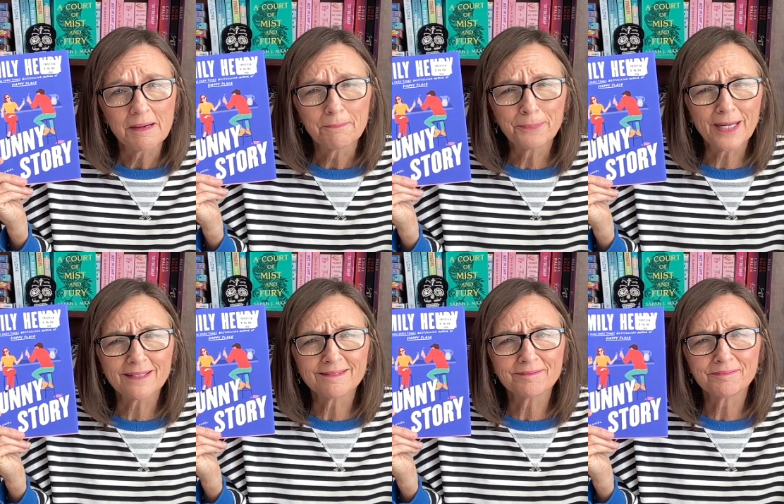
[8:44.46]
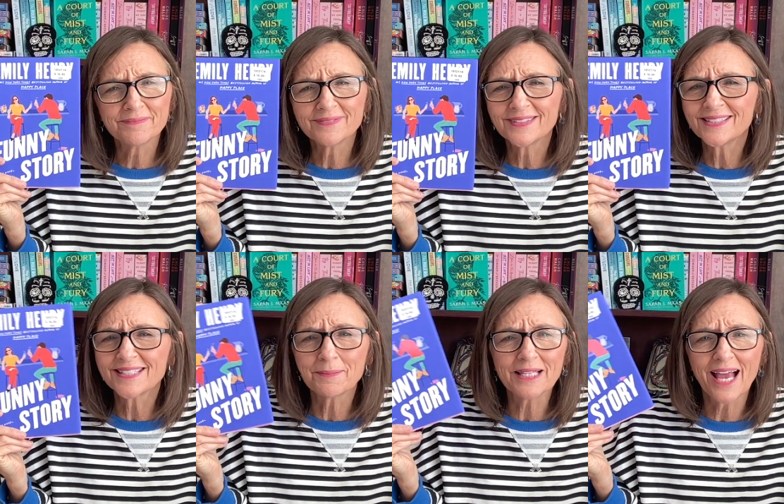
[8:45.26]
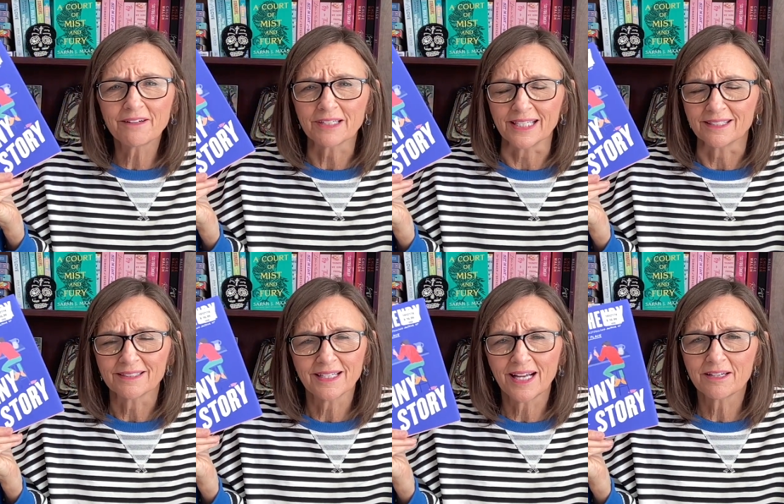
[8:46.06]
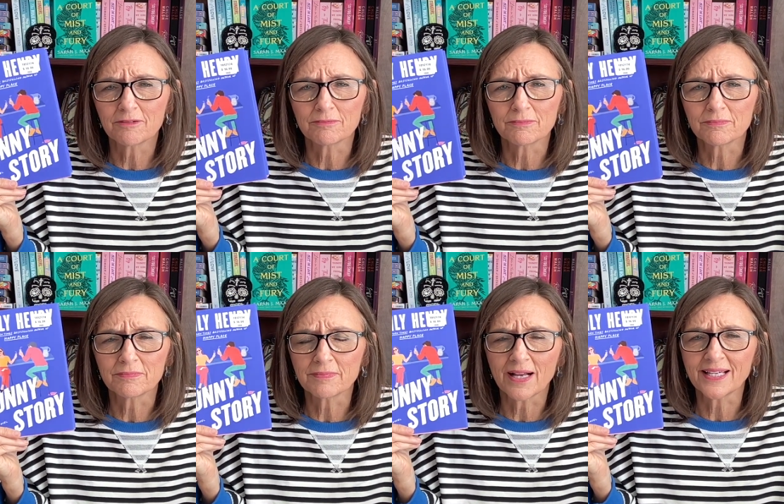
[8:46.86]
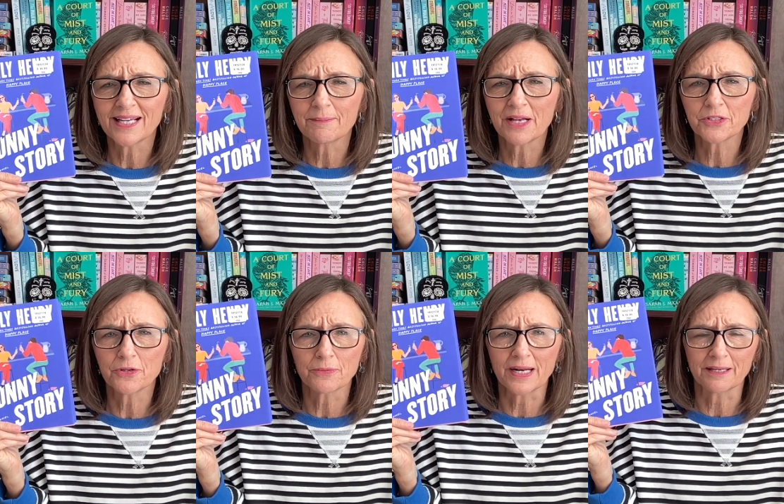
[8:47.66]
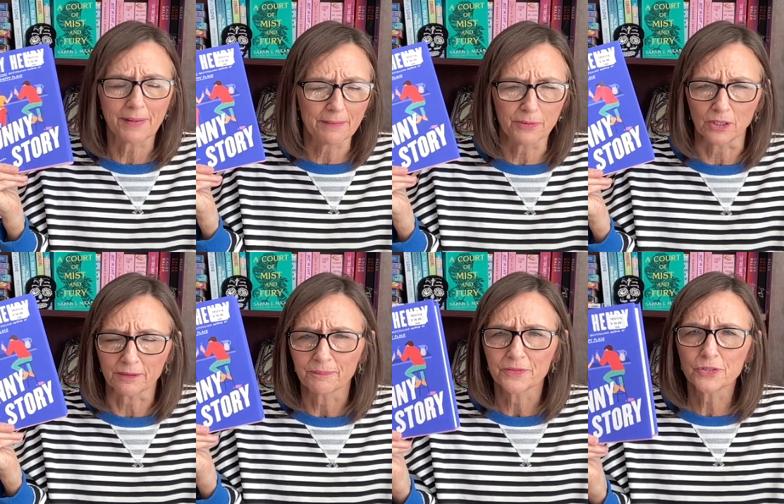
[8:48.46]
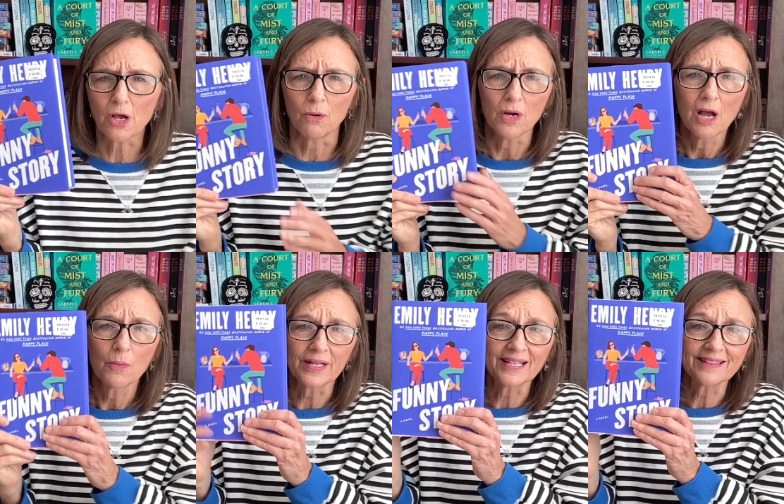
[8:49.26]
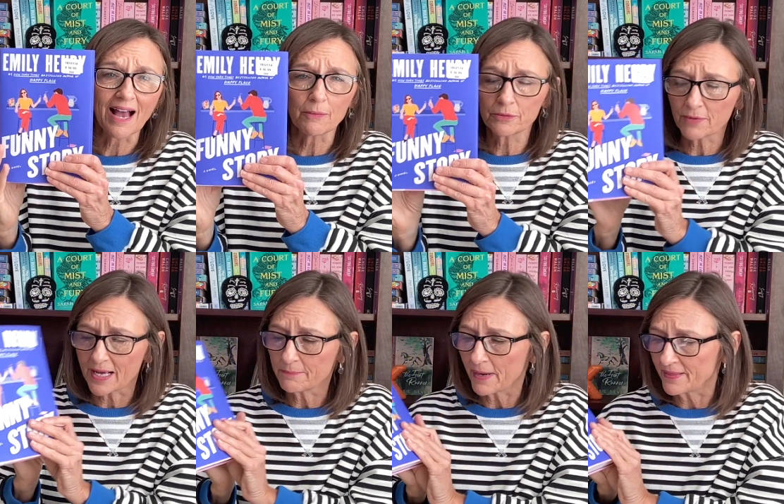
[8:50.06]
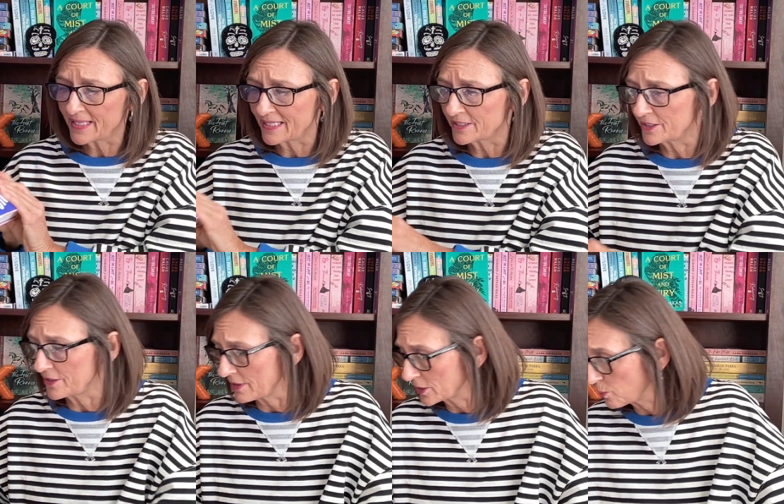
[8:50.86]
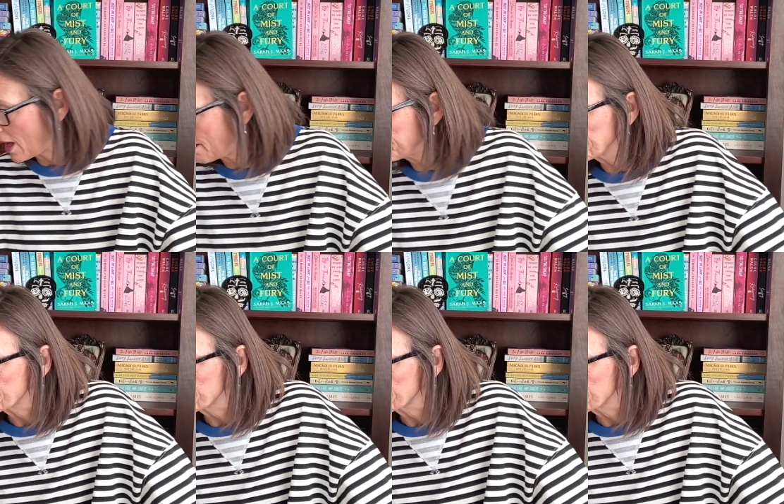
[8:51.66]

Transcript: But it's Emily Henry. I can't imagine her writing a bad book. So I want to get that one read by the end of the year as well.